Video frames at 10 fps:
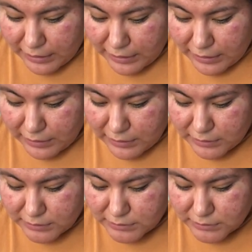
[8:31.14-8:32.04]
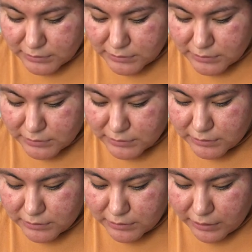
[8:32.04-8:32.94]
And
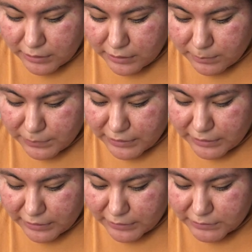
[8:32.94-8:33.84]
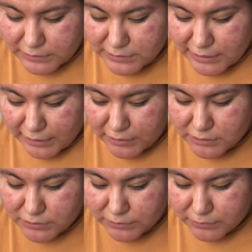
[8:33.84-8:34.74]
cutting out the second
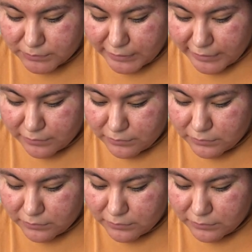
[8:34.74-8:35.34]
circle now.